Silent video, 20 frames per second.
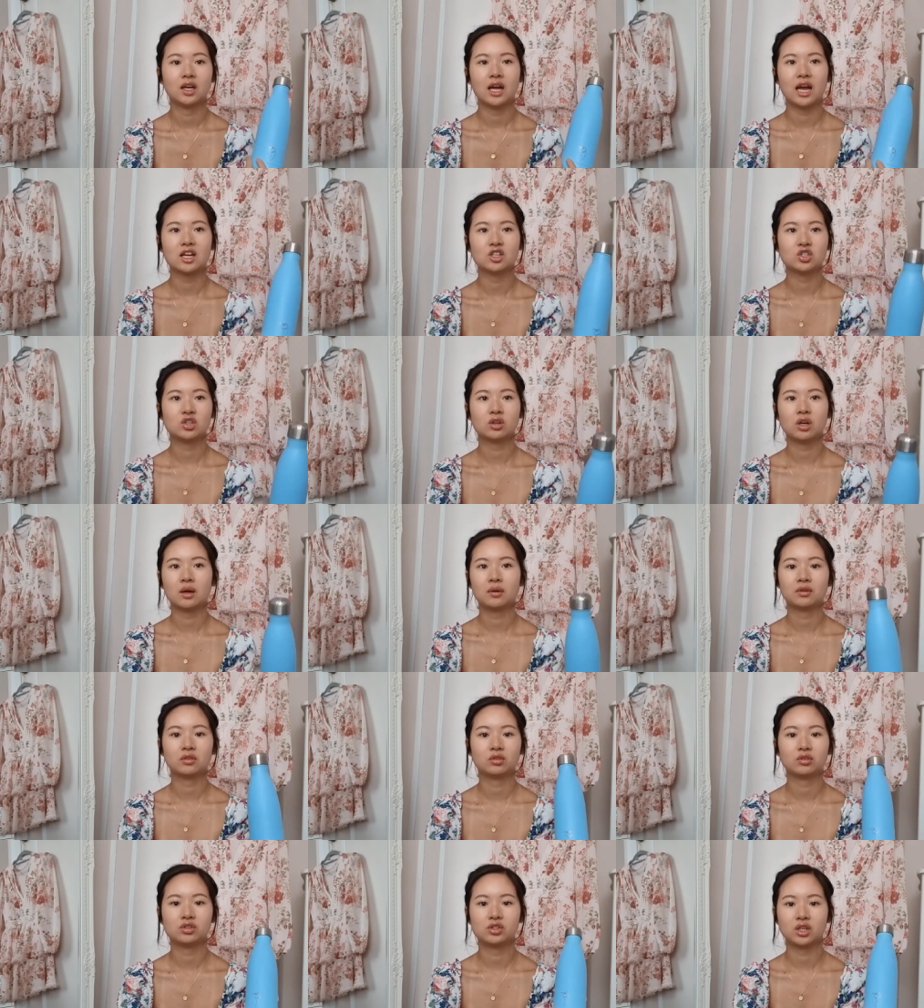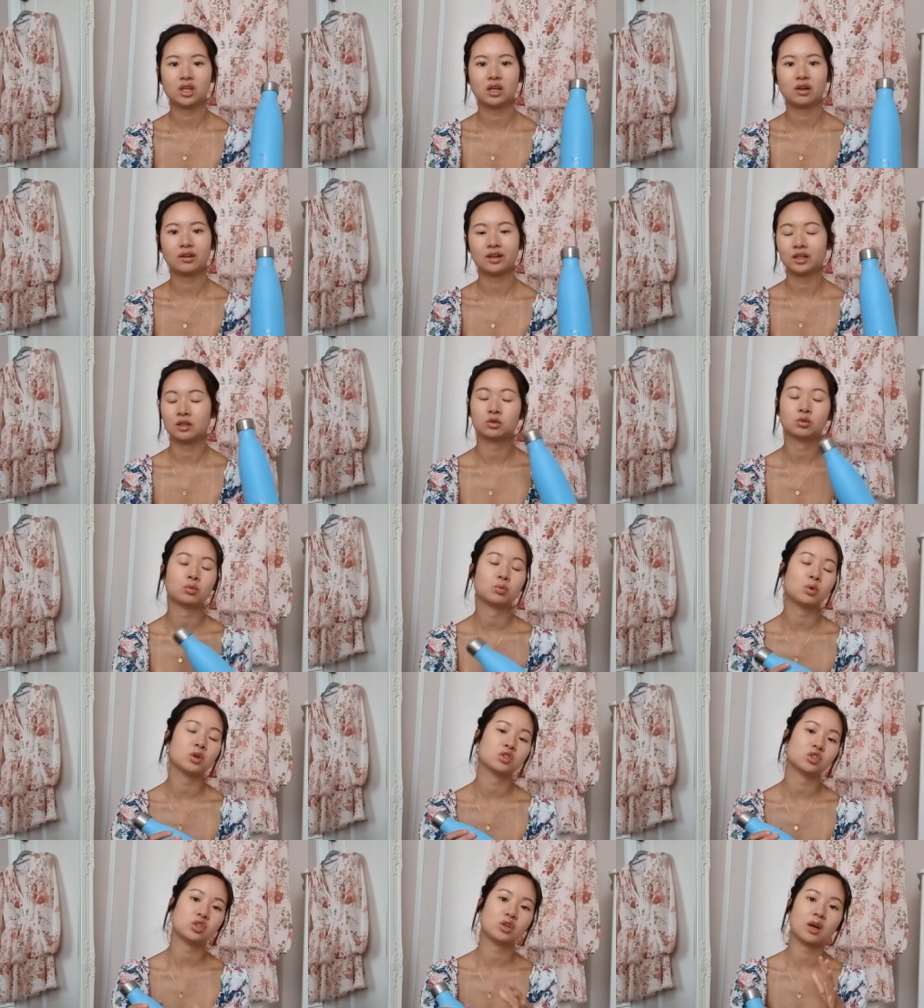as you're going through security or
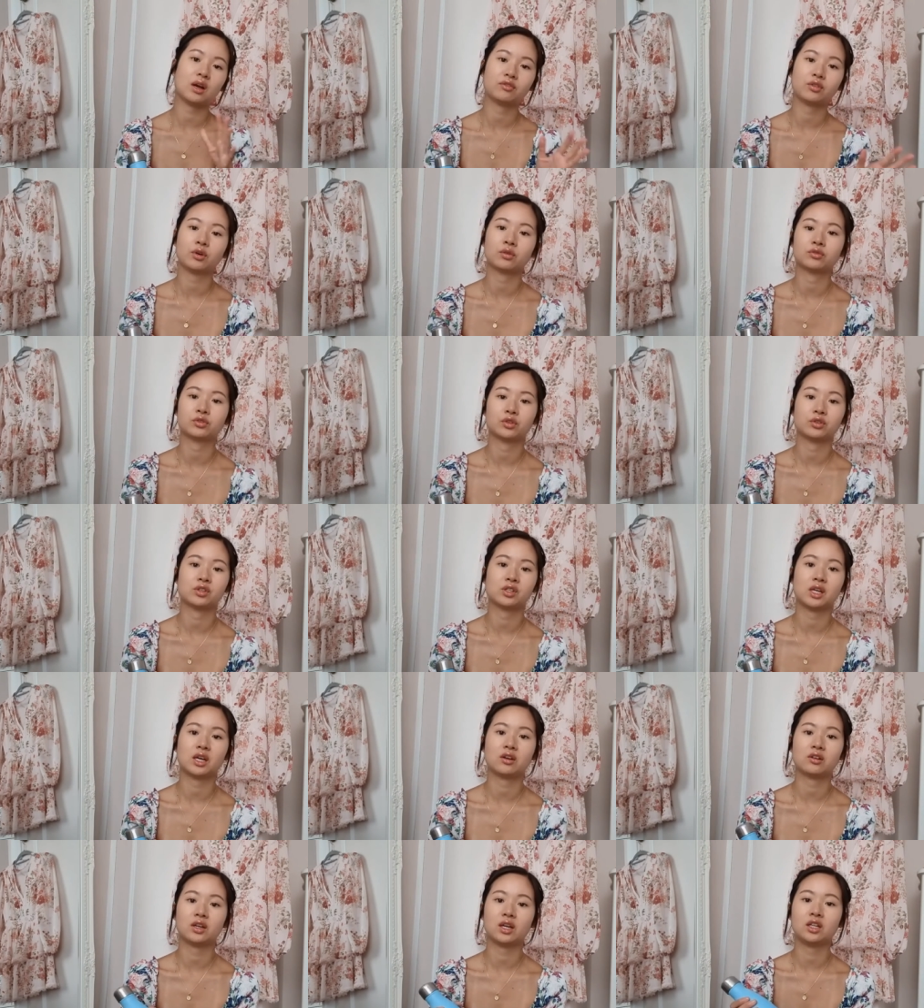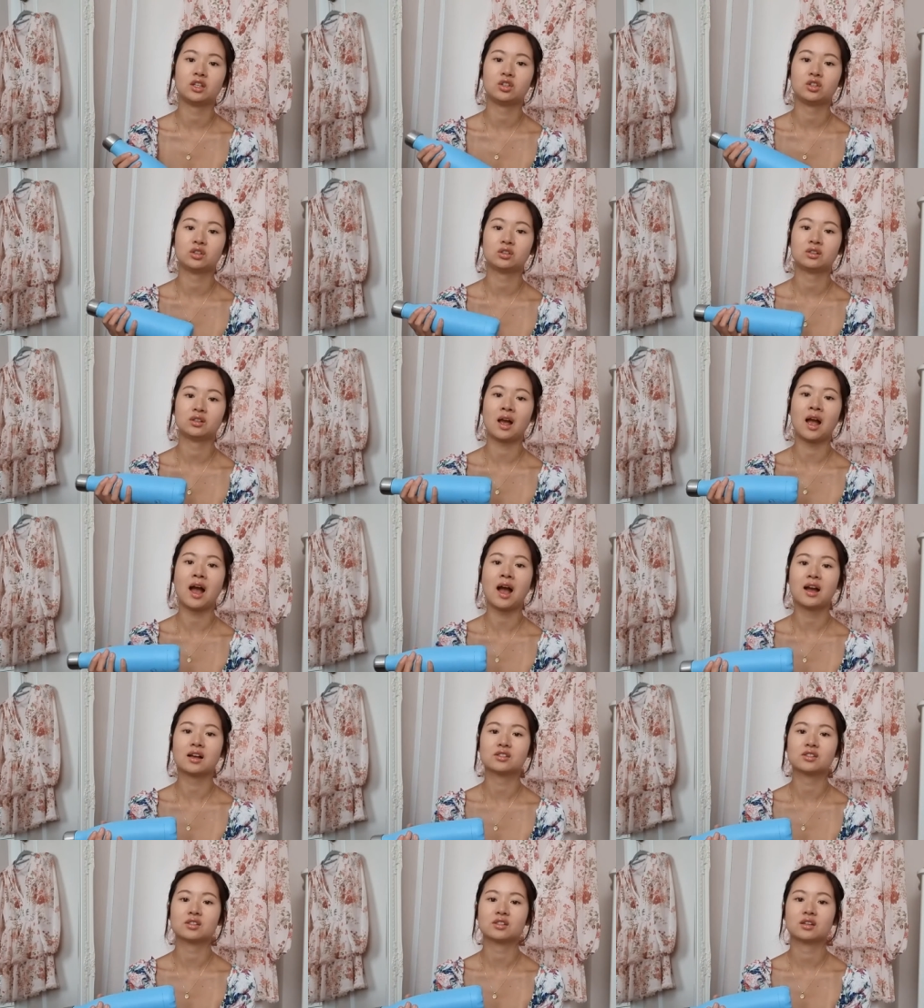once you have gone through security you can
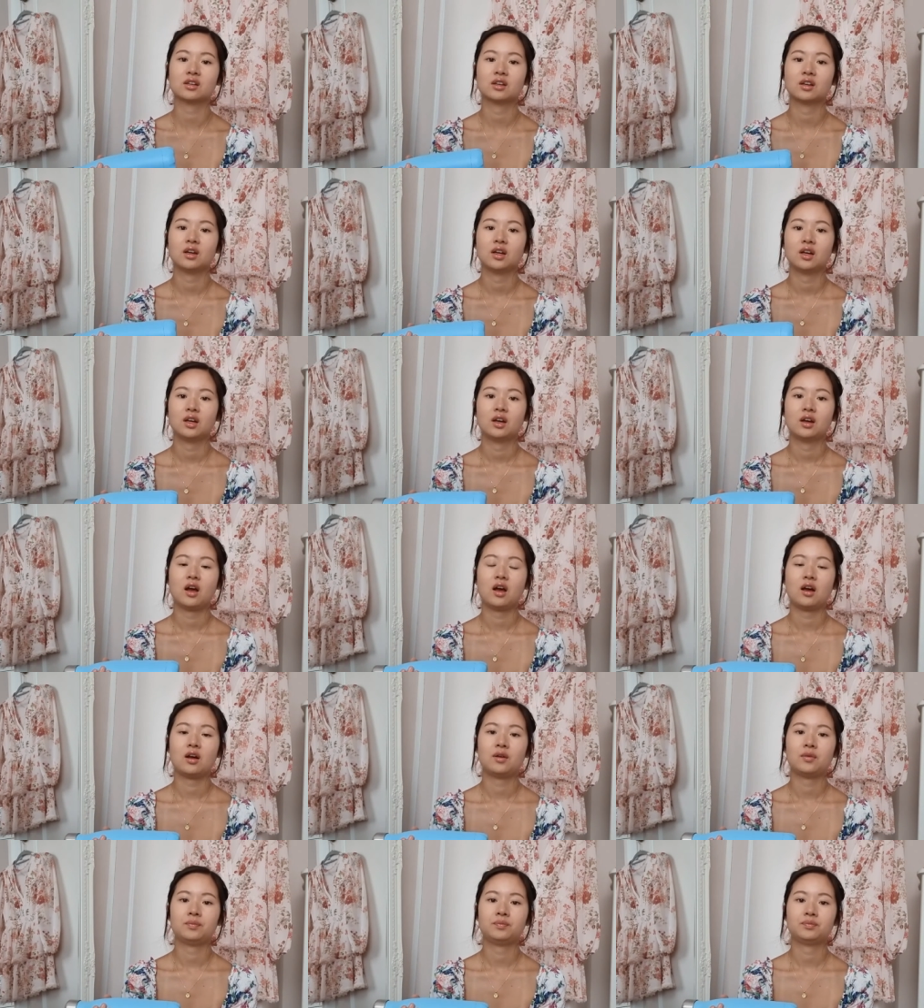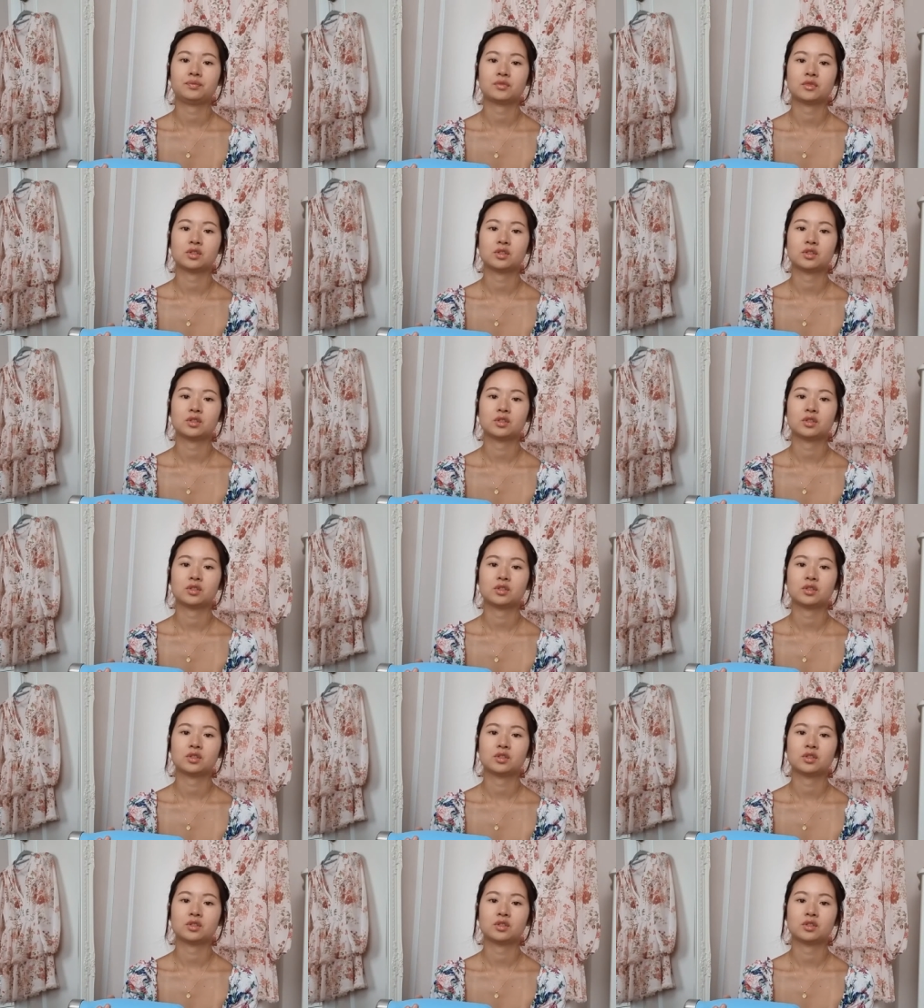ask um,